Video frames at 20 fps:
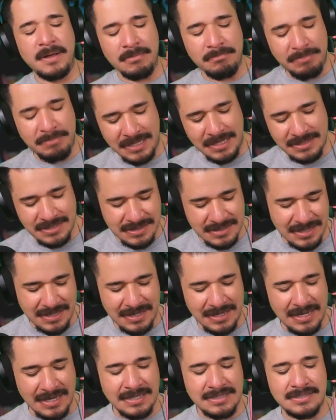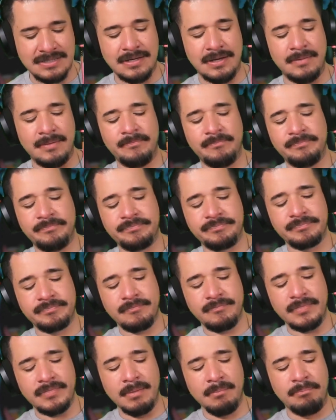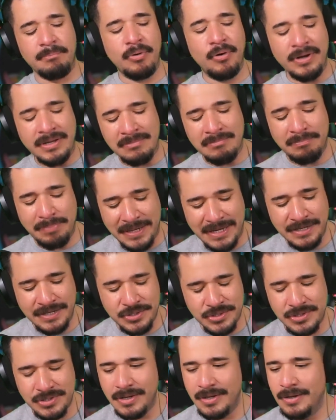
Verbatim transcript: Beach is going to get some. Boynton Beach,